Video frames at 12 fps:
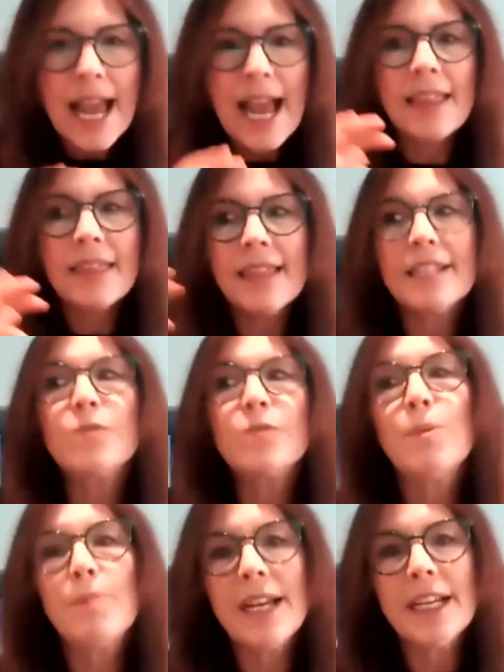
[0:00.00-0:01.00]
And this
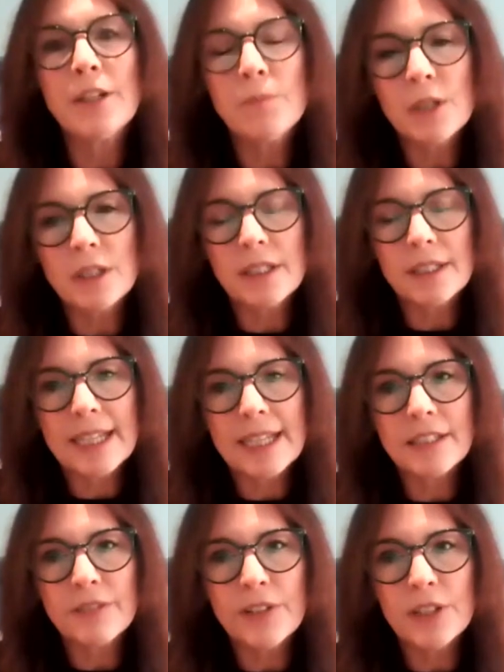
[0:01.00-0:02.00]
will make you more
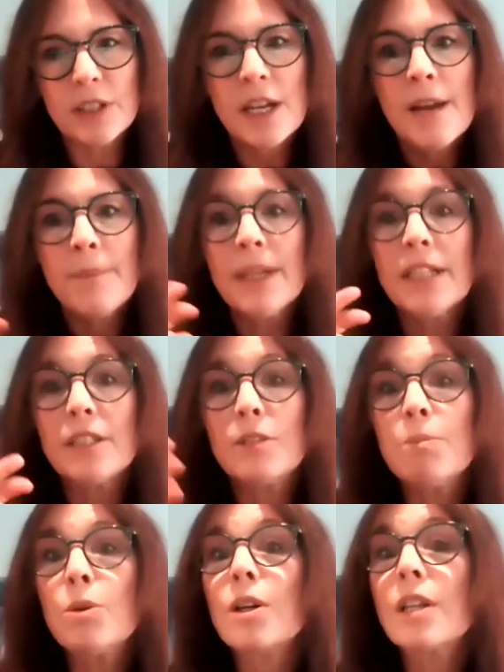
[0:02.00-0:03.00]
successful, because the
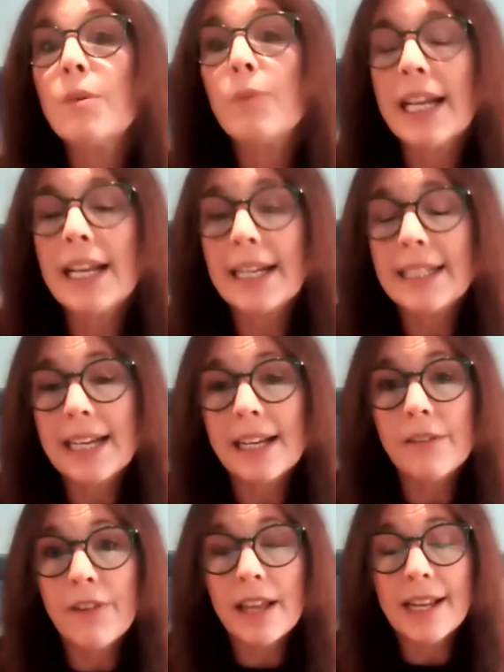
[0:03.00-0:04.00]
more that we can
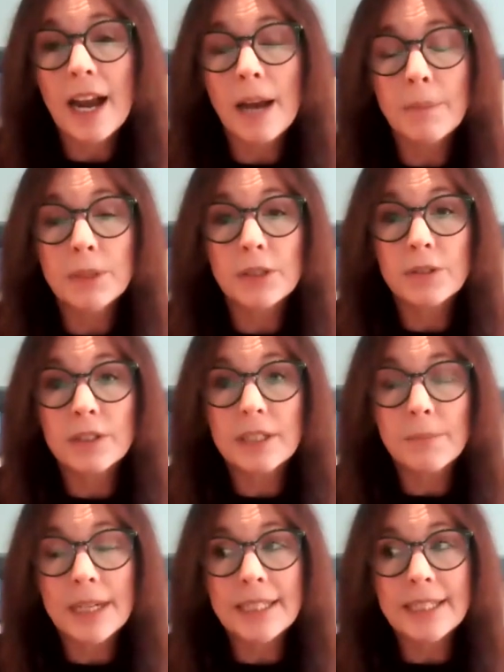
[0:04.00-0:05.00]
identify the obstacles
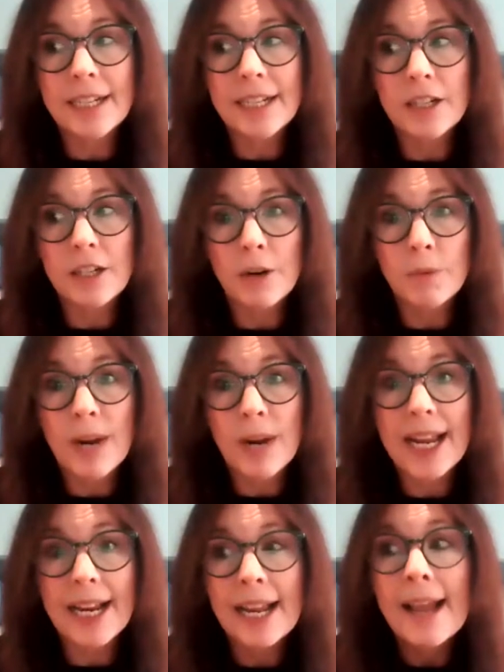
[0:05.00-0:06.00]
that might stand in our
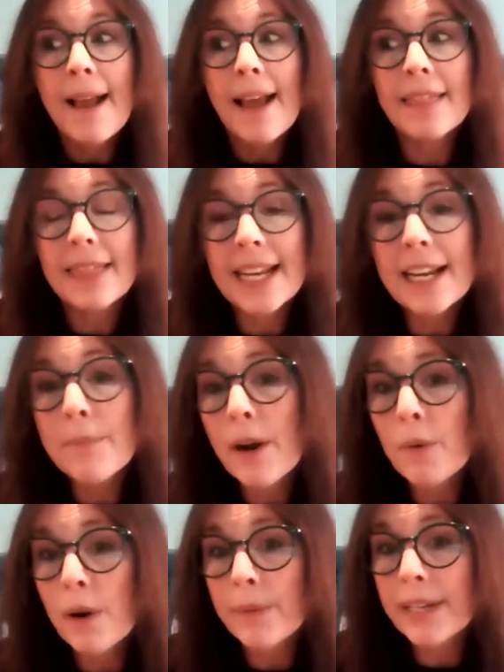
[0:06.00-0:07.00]
way and think
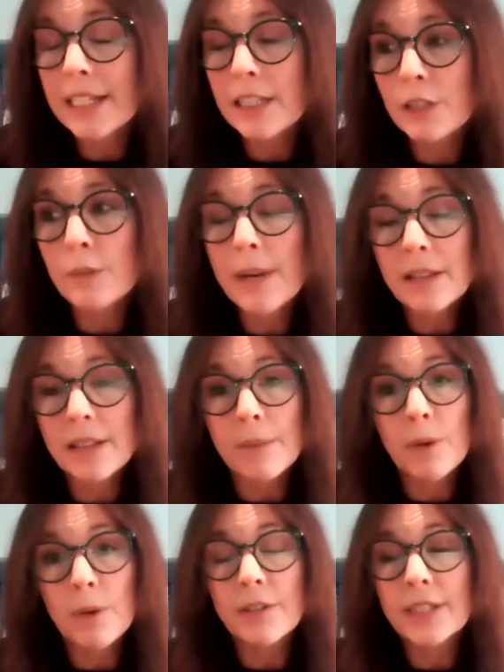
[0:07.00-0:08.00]
about what we can do about
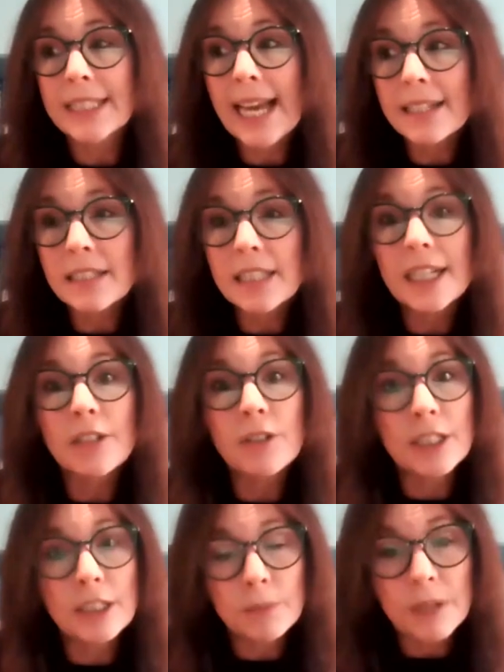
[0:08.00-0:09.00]
them, whether it's hedging or
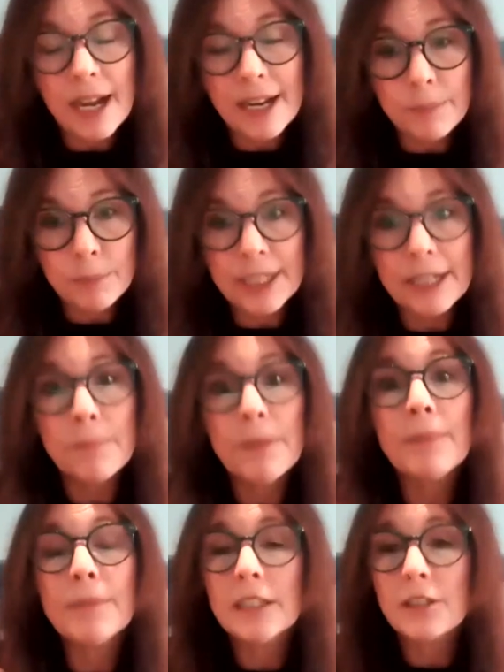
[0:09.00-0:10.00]
these kind of
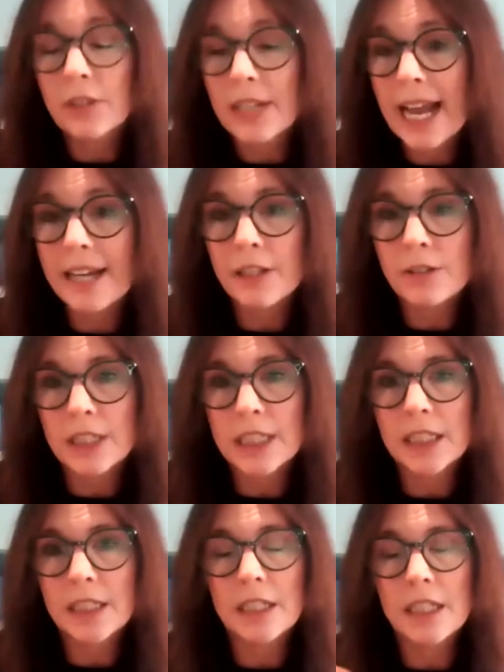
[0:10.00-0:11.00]
pre-commitments or category
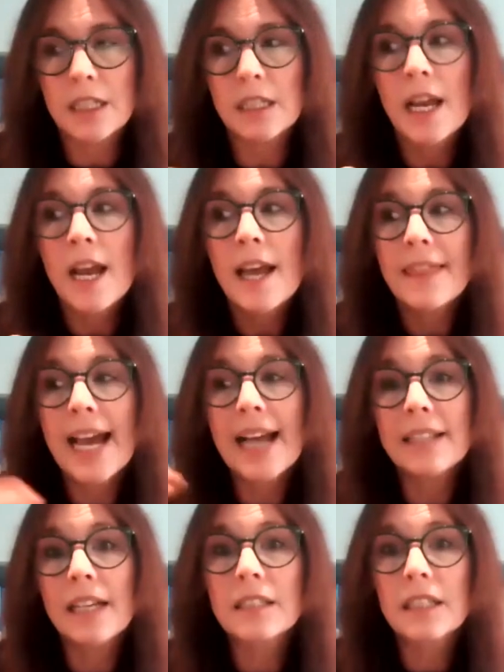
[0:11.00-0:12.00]
decisions,
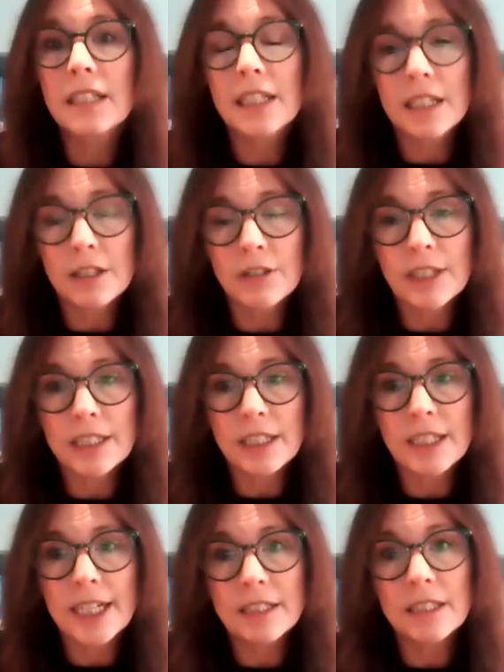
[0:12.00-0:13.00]
that's actually going to increase the
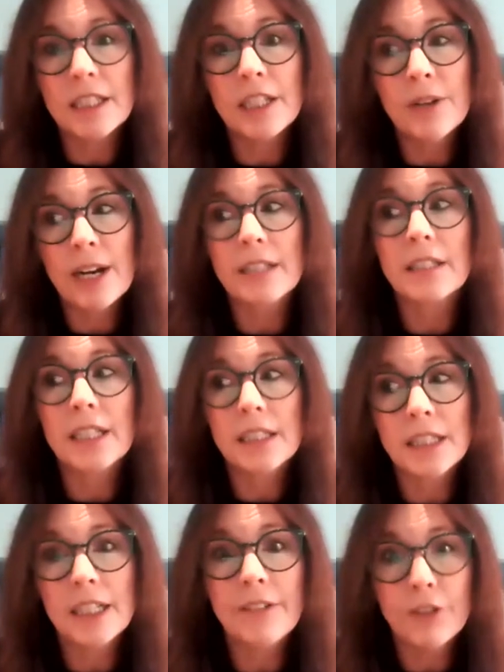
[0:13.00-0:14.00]
chances that you actually
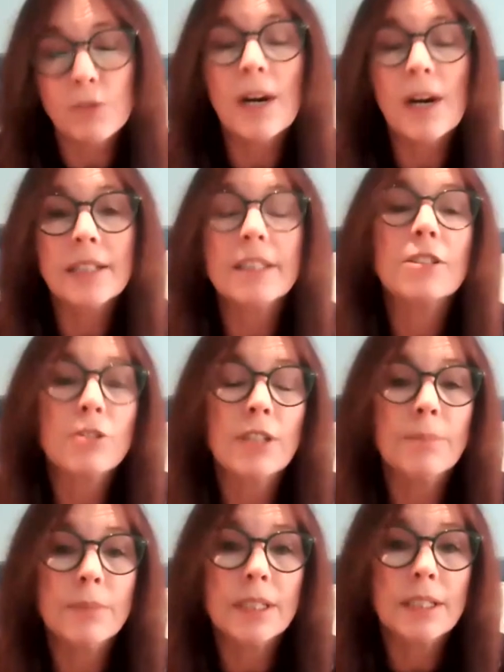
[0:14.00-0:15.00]
achieve your wildest
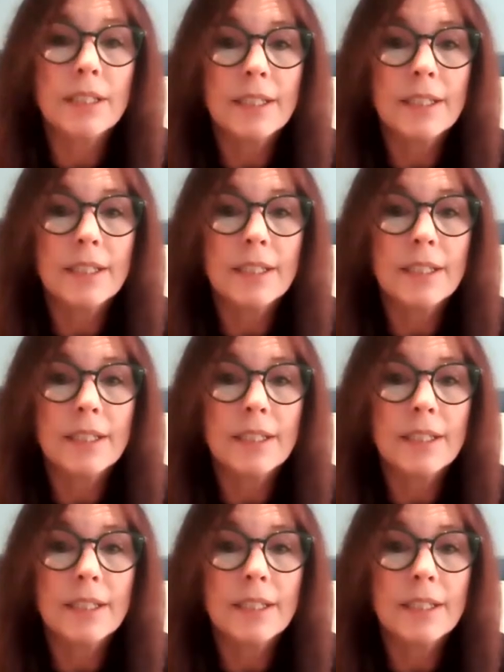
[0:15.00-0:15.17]
dreams.